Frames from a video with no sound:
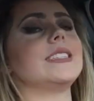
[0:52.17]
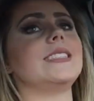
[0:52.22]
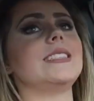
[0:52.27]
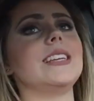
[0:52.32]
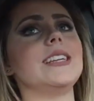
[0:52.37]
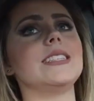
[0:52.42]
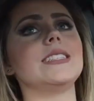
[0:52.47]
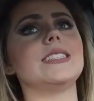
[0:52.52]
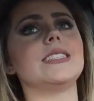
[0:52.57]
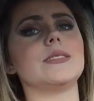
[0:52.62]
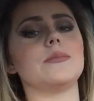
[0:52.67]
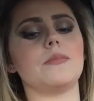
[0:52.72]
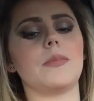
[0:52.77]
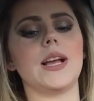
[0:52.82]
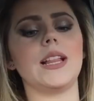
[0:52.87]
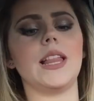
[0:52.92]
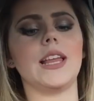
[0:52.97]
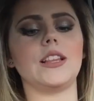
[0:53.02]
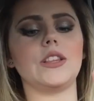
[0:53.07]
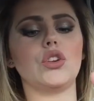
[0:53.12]
since
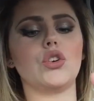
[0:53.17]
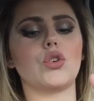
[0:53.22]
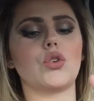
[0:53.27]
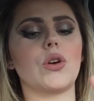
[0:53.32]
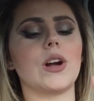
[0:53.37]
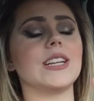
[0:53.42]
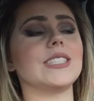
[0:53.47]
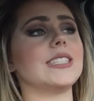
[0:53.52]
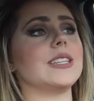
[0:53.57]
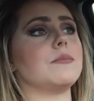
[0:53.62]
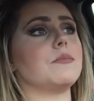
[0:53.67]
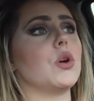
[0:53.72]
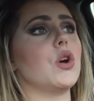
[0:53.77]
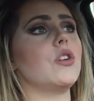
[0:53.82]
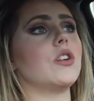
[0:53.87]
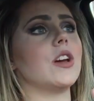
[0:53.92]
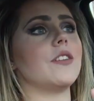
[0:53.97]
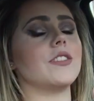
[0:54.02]
my like little crescent moon